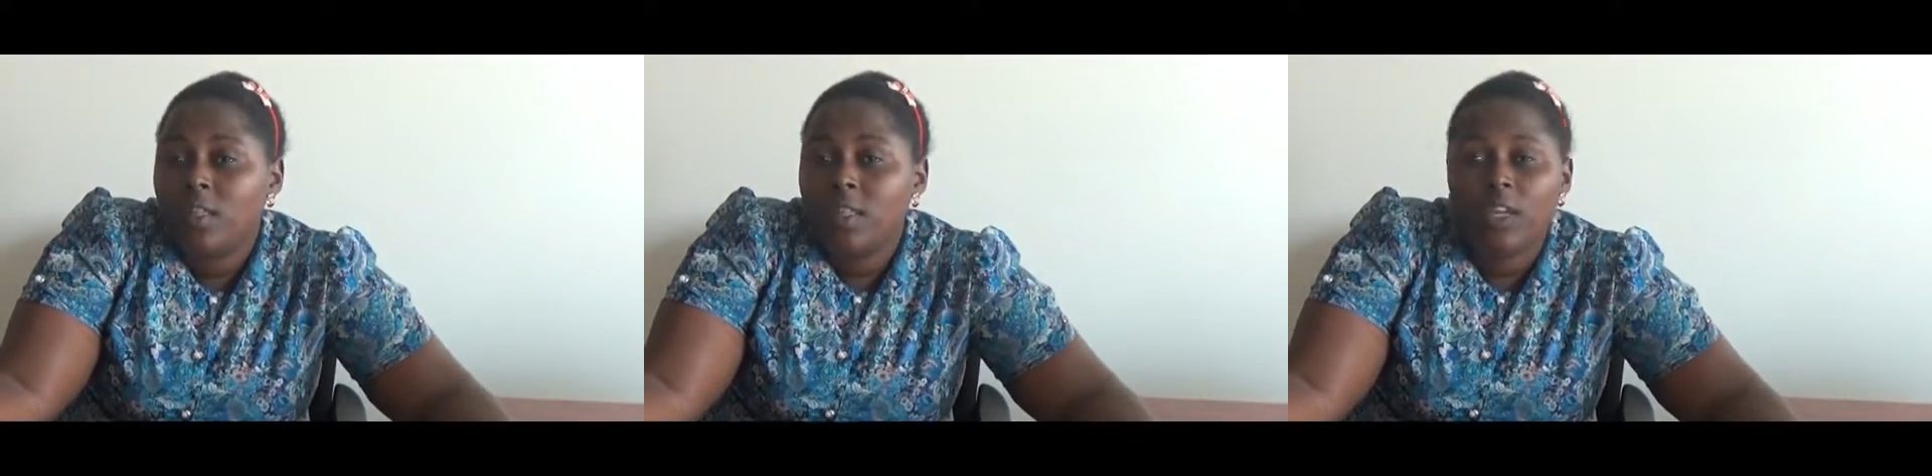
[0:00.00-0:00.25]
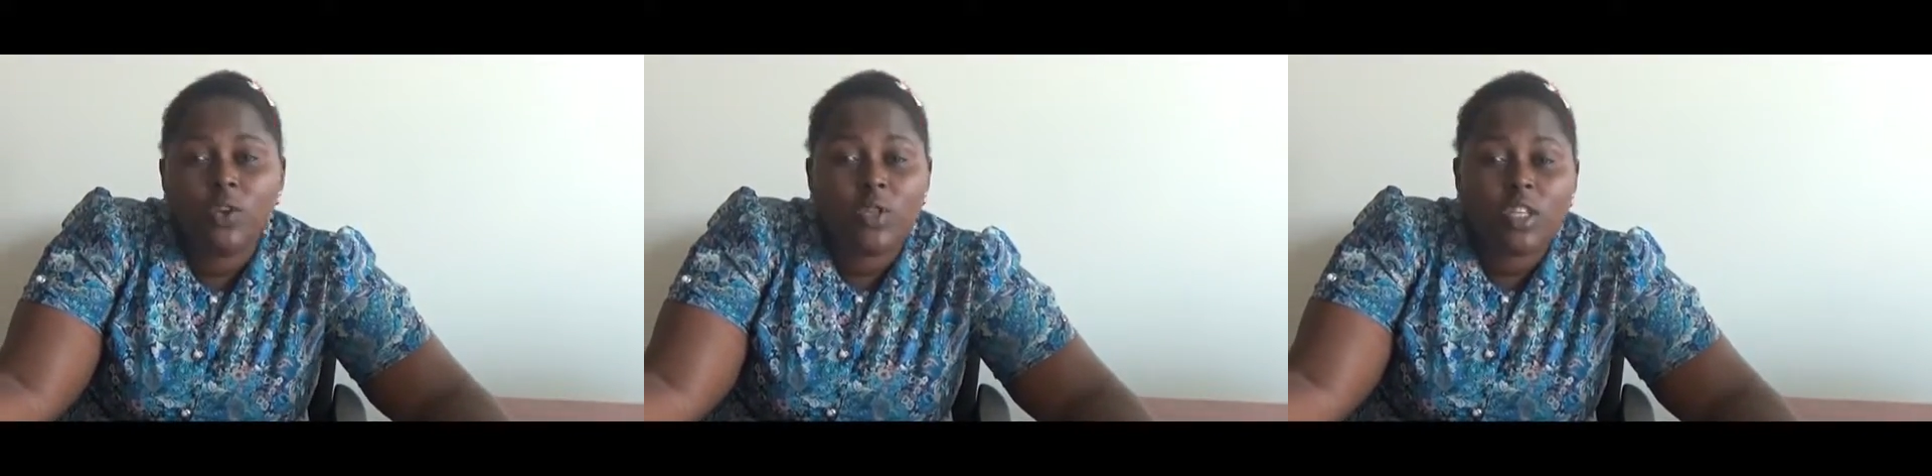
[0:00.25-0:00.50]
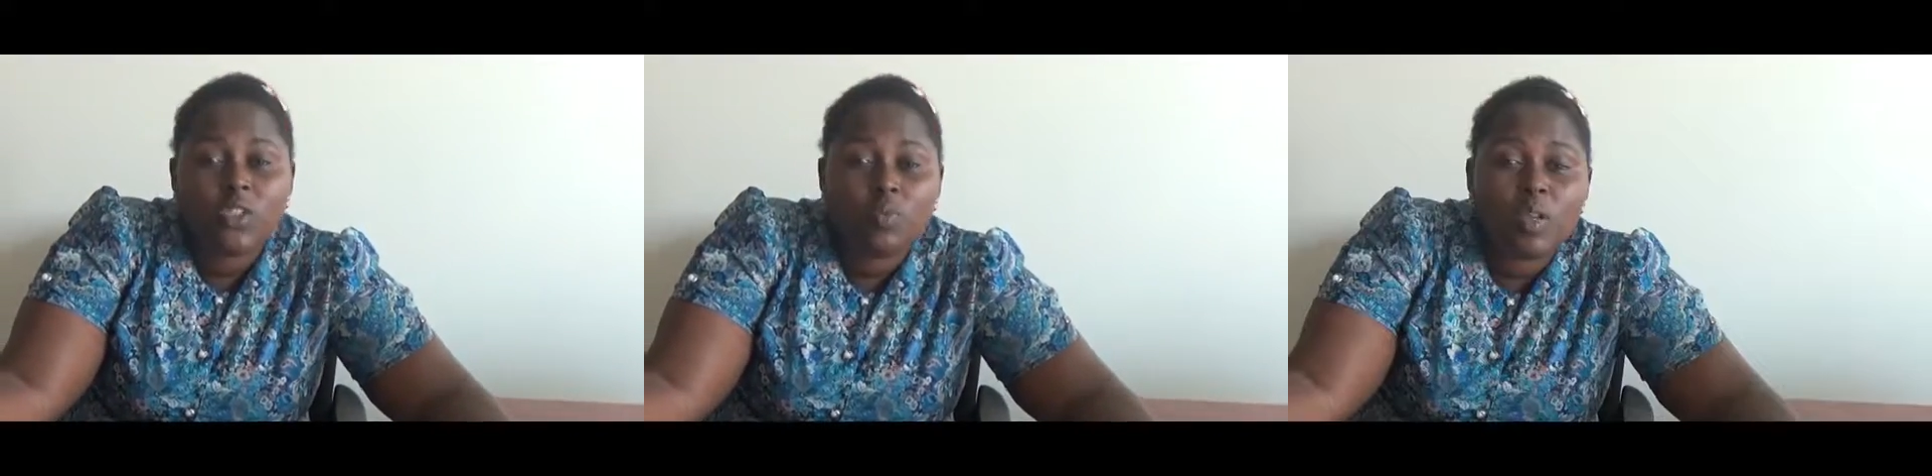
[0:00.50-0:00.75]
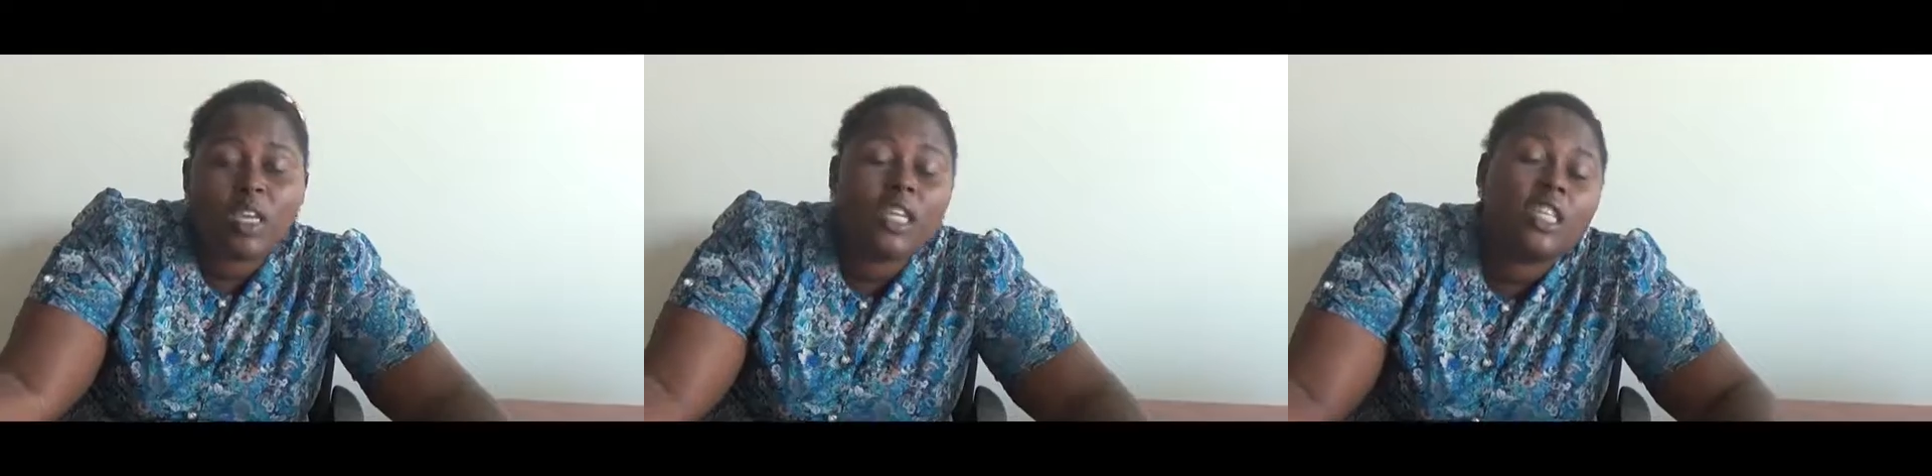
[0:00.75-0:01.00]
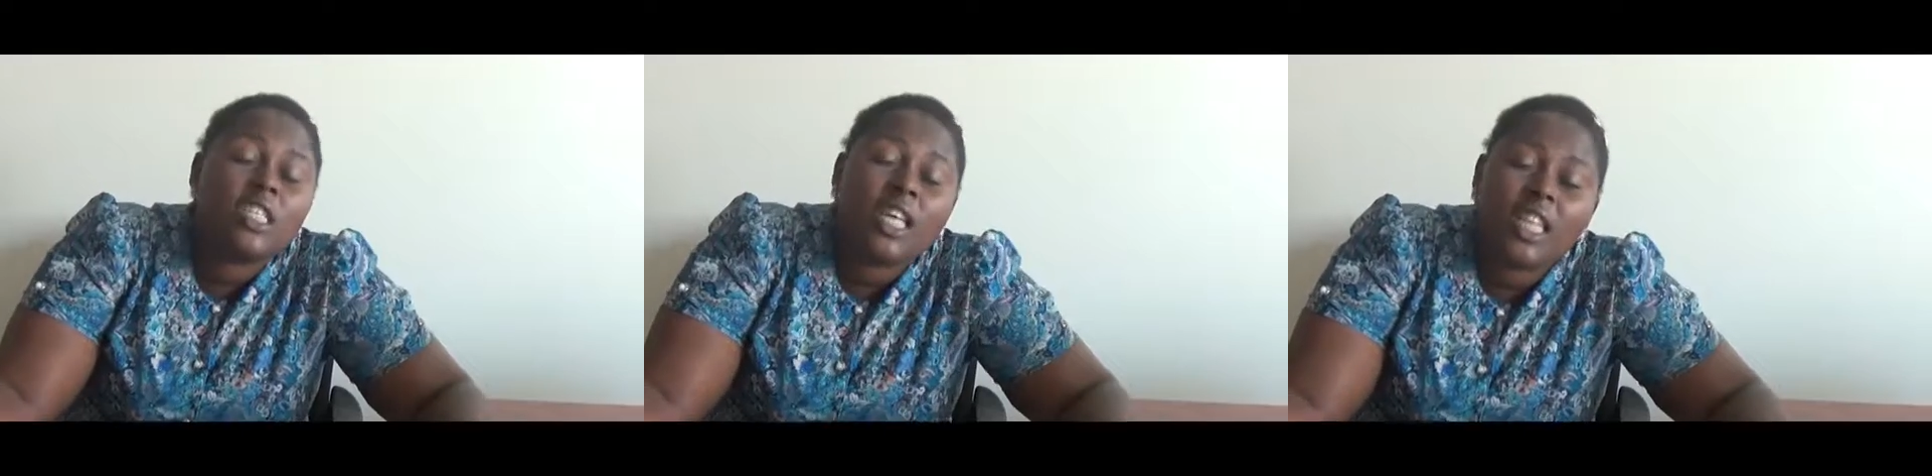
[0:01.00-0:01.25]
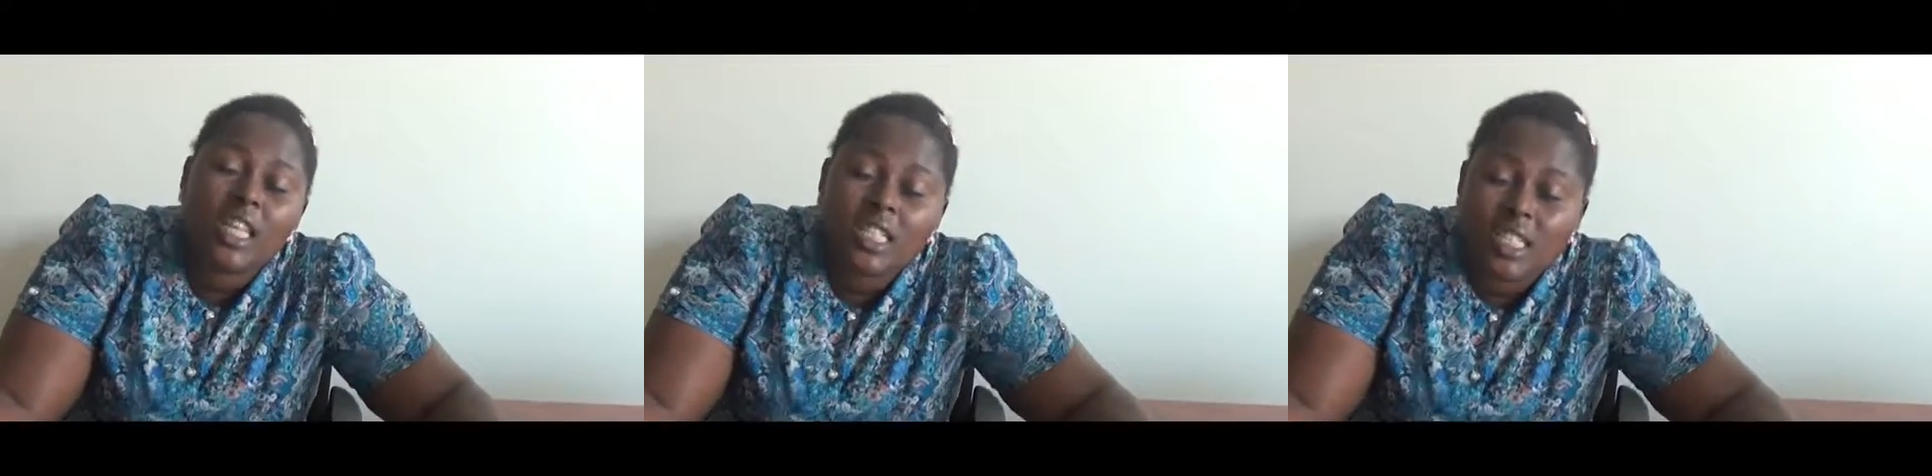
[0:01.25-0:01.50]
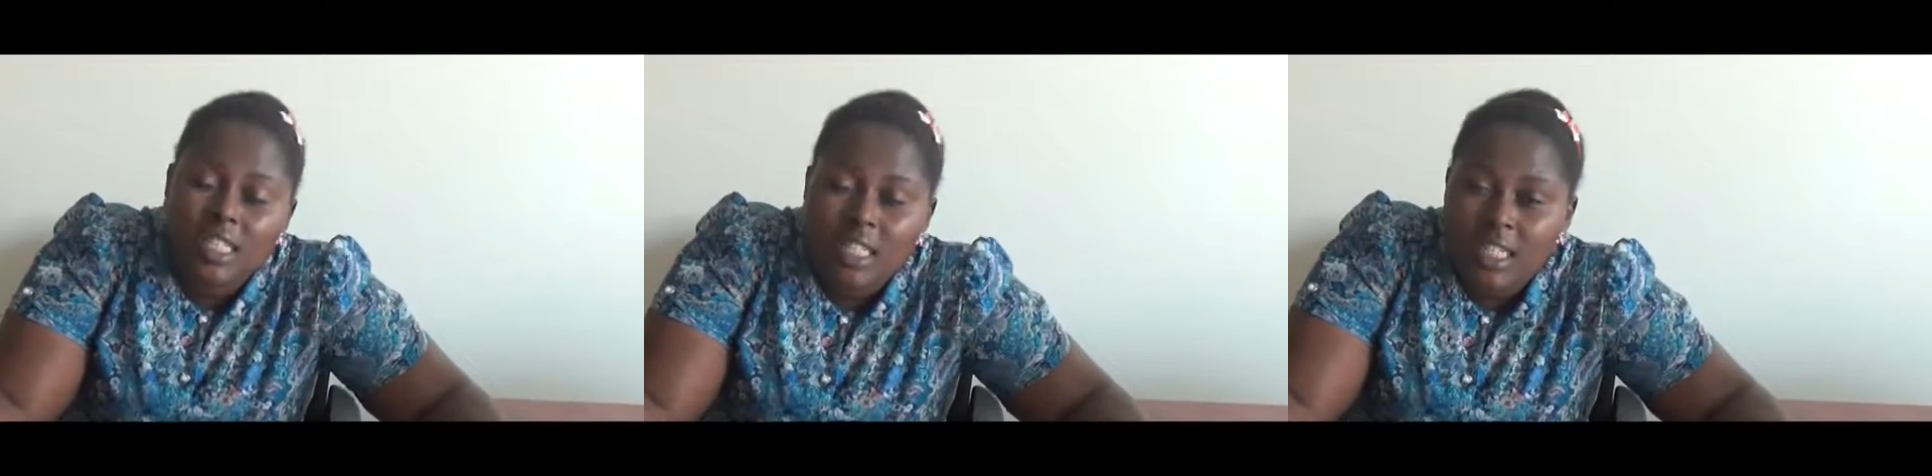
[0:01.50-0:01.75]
They know they speak English and that is